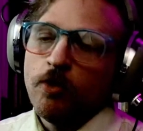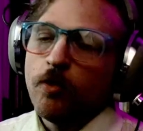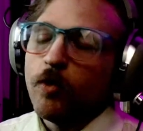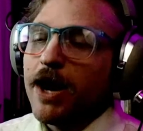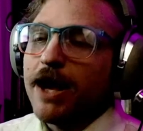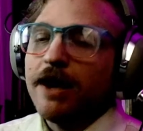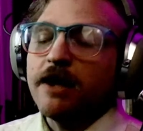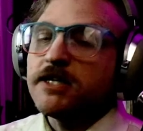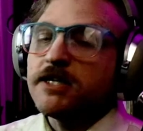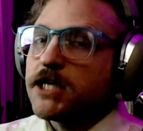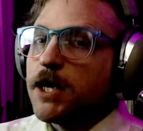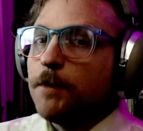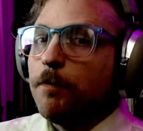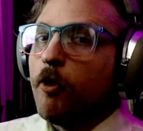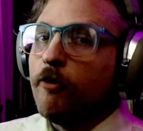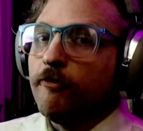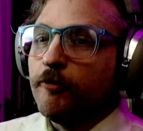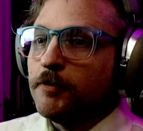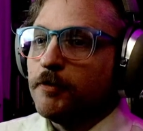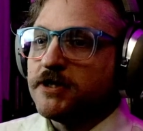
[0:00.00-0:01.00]
We're not going to skip
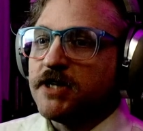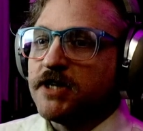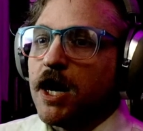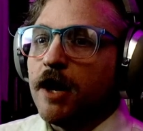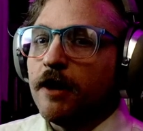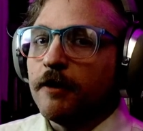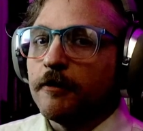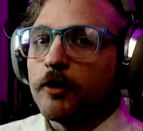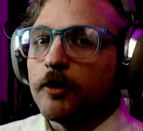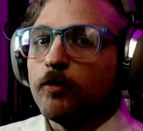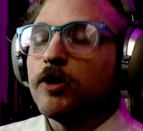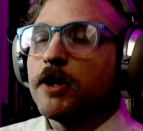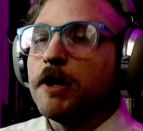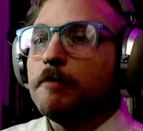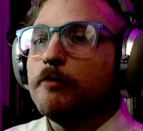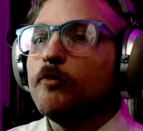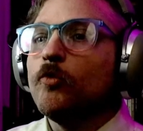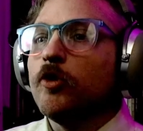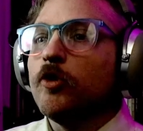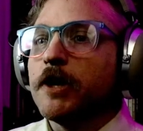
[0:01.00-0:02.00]
over them entirely. We'll
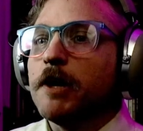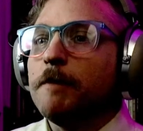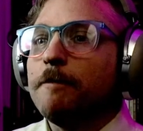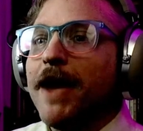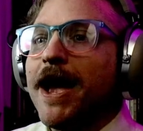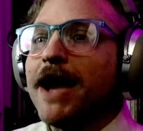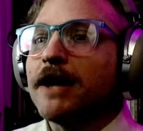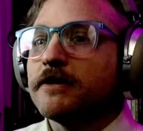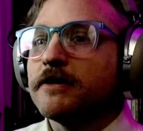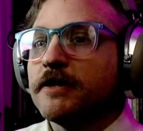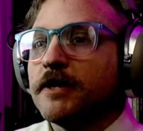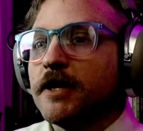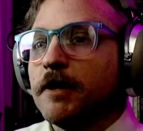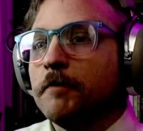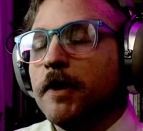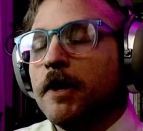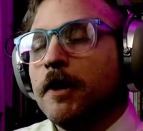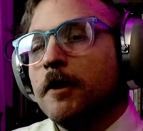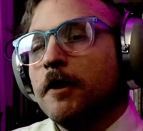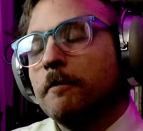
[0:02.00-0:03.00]
get we'll get back to
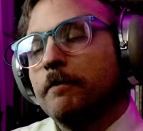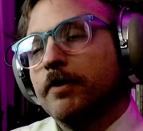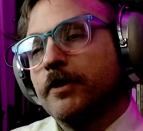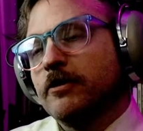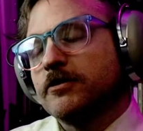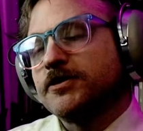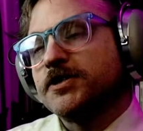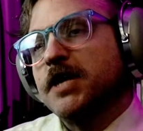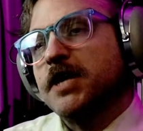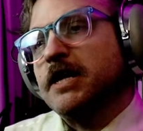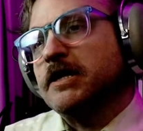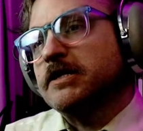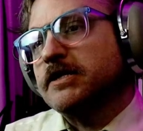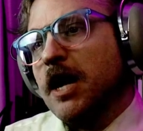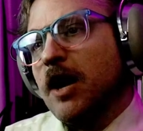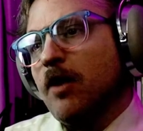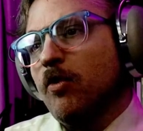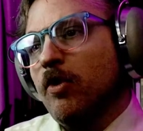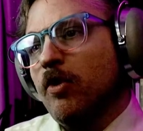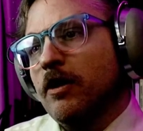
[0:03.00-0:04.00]
them. But there's things
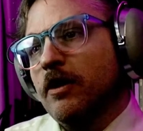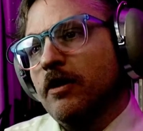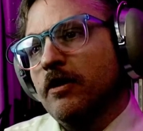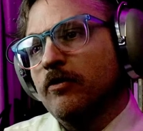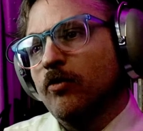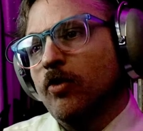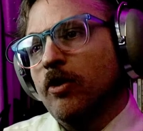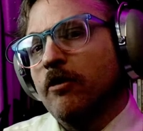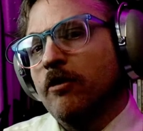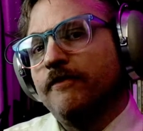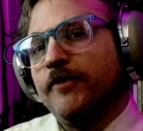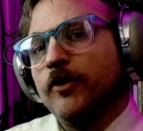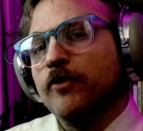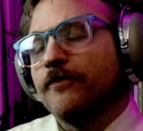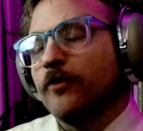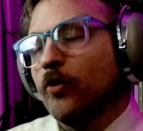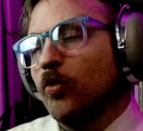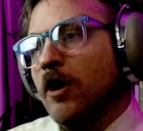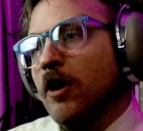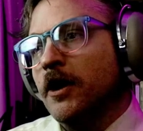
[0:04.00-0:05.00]
that I want to want to review.
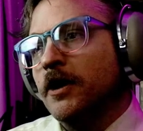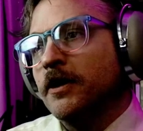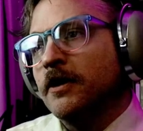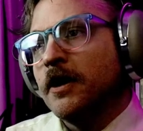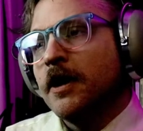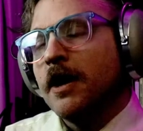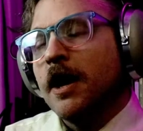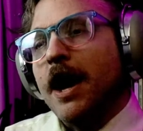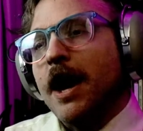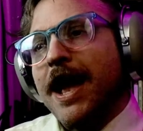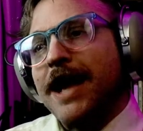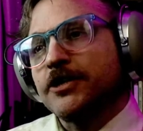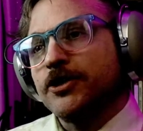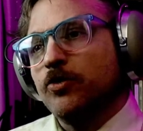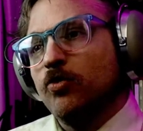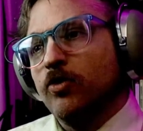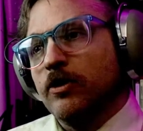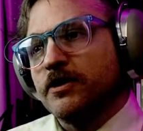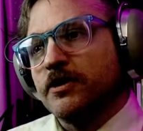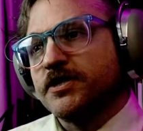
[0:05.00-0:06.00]
For one, I
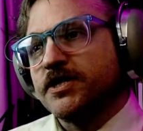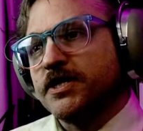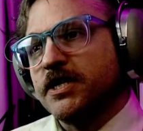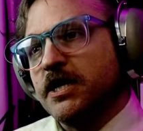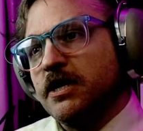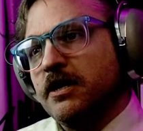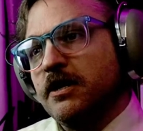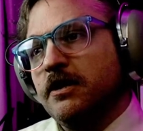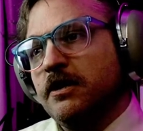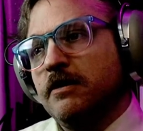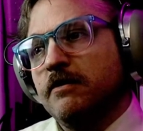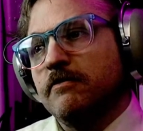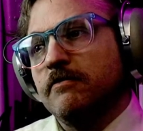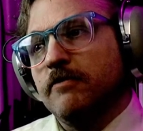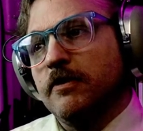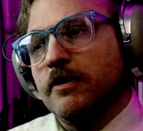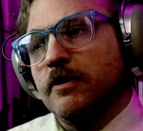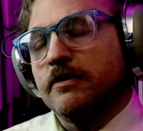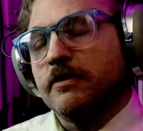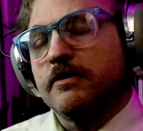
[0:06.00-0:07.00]
actually want to see
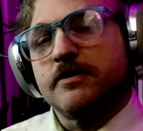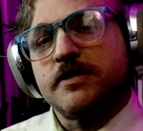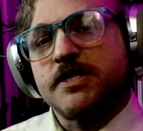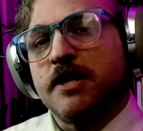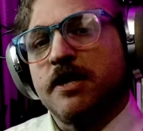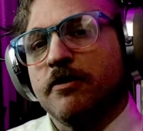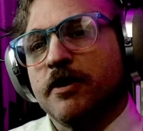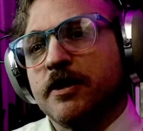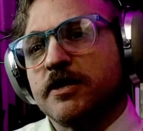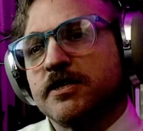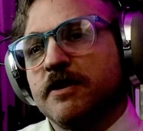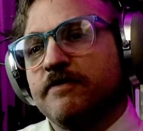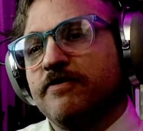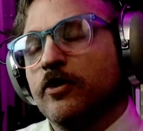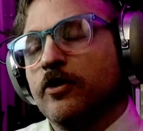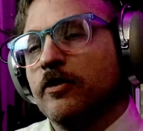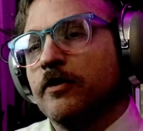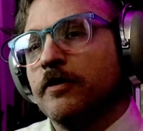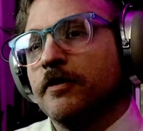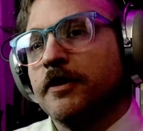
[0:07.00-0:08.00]
the series. I've
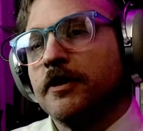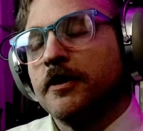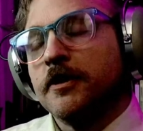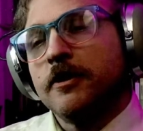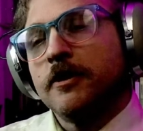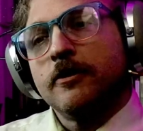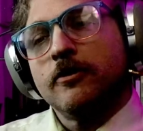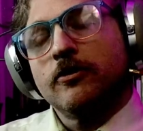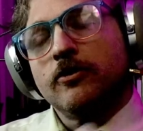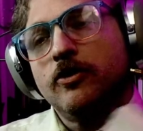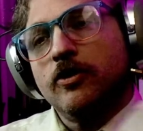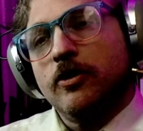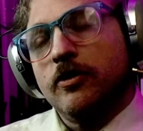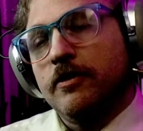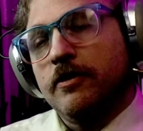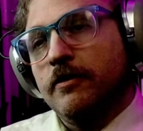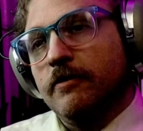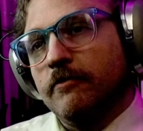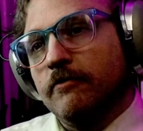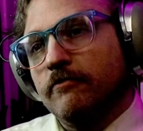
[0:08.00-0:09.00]
heard
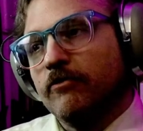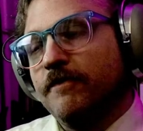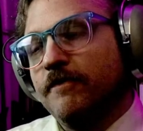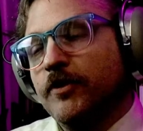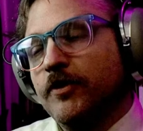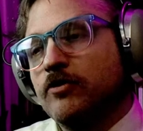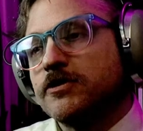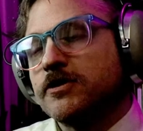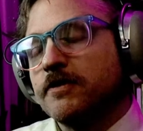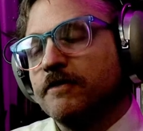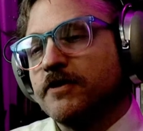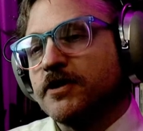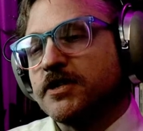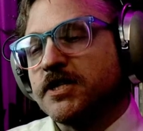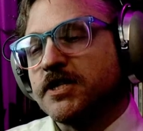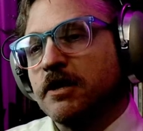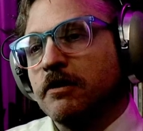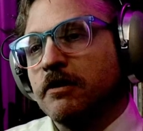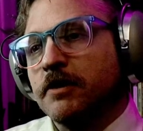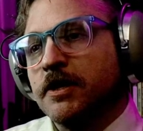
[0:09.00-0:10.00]
good reviews of the
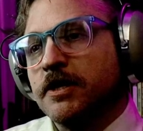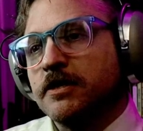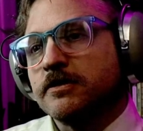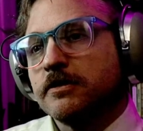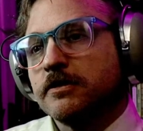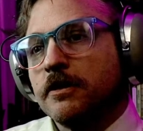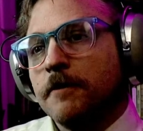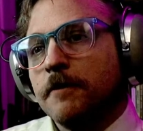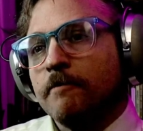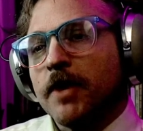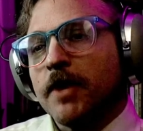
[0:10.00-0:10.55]
series.